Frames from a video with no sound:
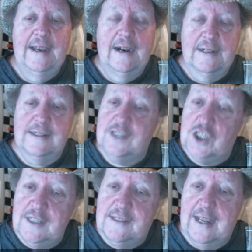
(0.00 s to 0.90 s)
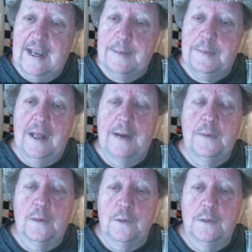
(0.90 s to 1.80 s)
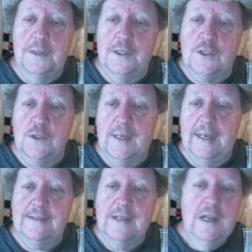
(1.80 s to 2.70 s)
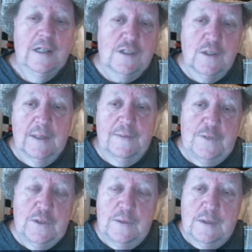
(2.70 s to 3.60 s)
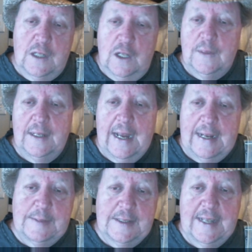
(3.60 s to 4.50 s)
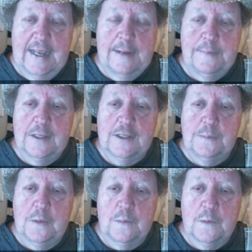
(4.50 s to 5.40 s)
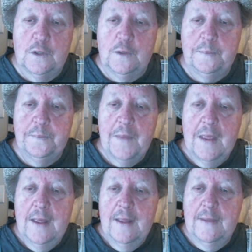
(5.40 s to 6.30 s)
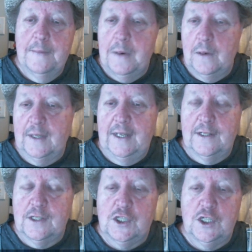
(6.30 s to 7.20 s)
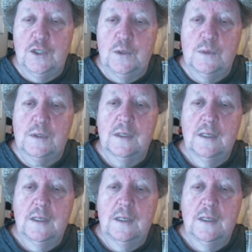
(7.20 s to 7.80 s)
on because jeans take up a lot more room in your suitcase. So the clothing items that take up much more room, the bulkier shoes,